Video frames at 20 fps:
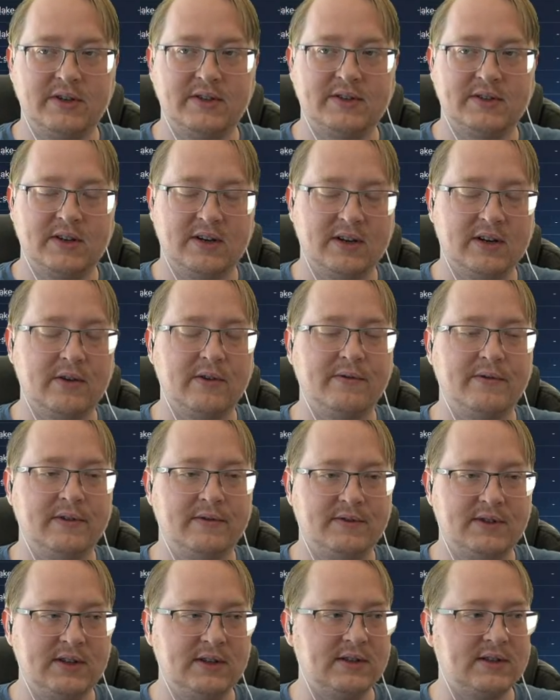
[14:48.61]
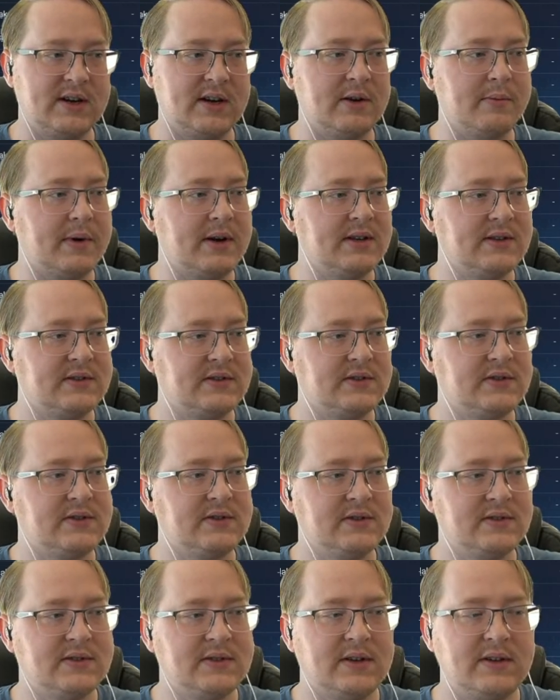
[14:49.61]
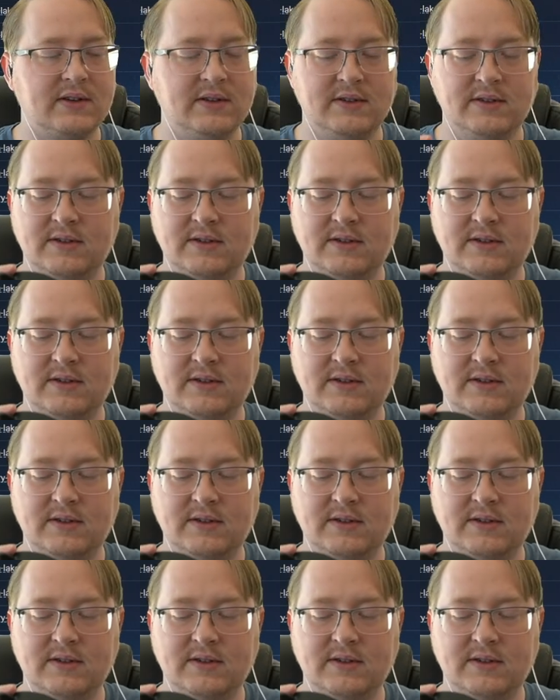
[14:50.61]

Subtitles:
it's going to go to 15 terabytes. So